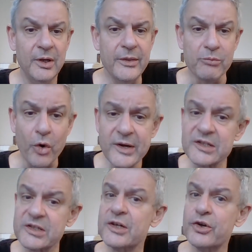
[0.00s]
The more
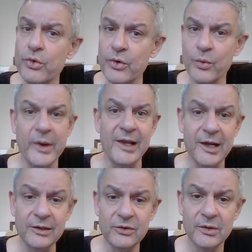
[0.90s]
insecure we
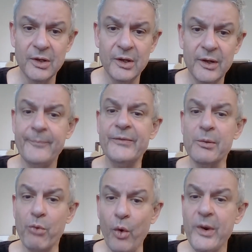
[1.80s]
get, the
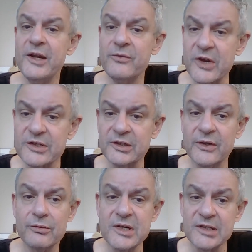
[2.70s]
more we invest in
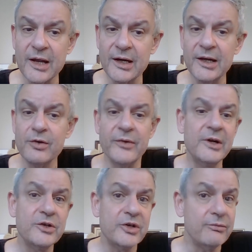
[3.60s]
the recycling of
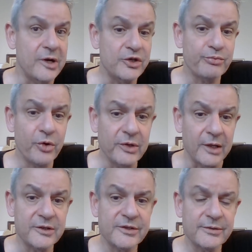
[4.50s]
energy-rich
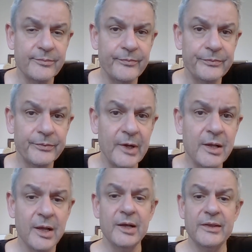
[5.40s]
products.
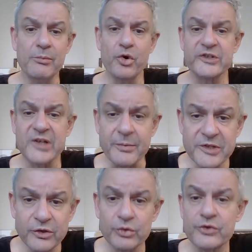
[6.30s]
The more
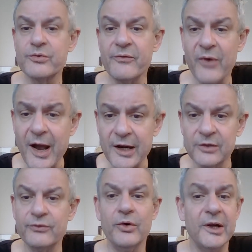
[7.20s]
substitutes we
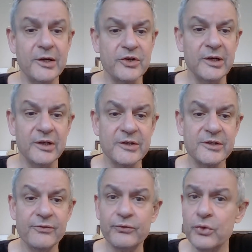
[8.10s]
find for
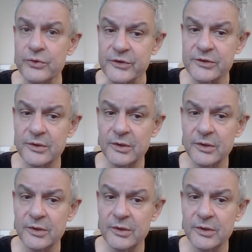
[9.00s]
energy-intensive foods.